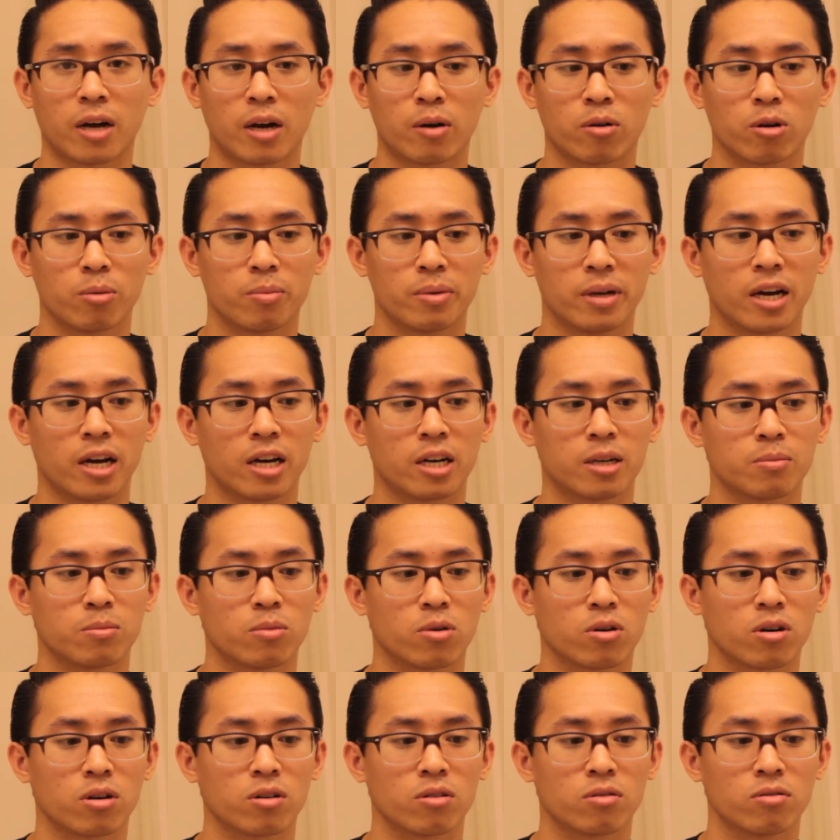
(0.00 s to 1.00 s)
I will be adding
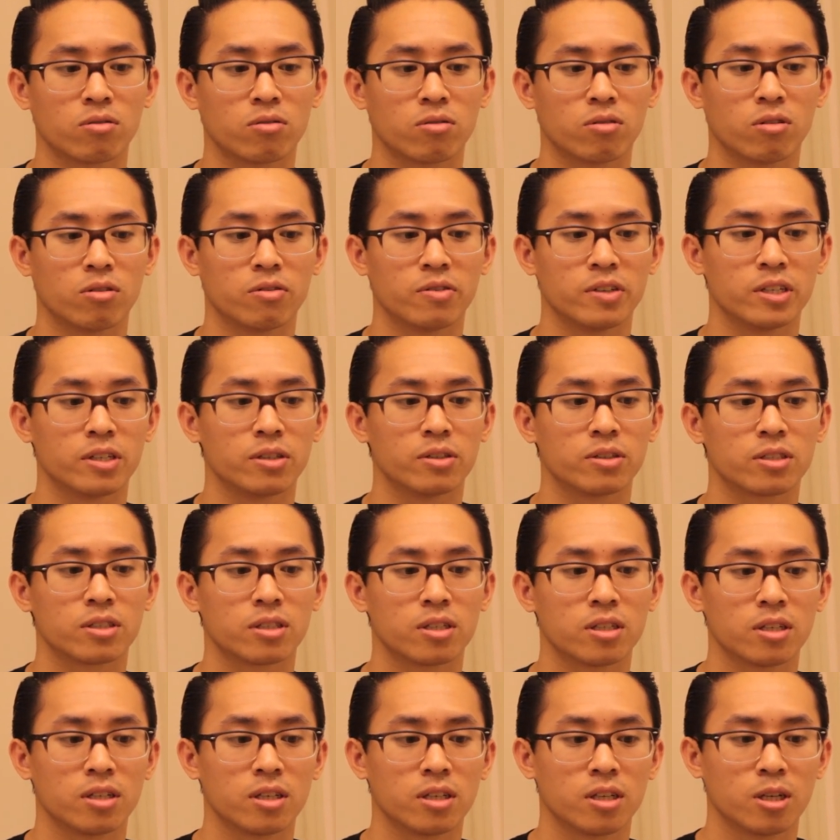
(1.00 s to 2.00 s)
more
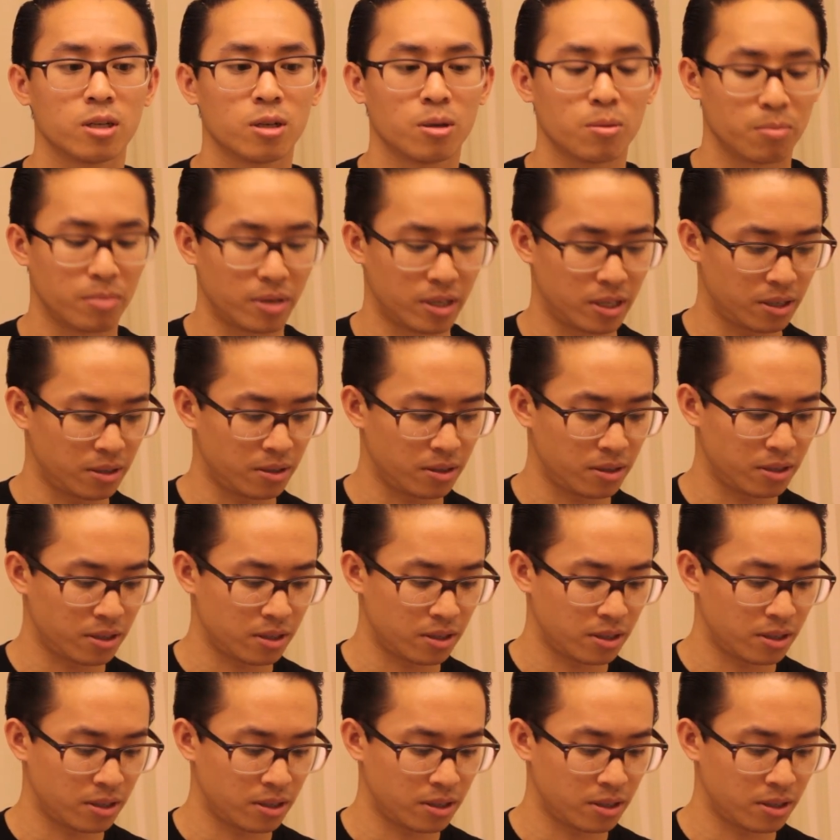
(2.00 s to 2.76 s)
reviews. But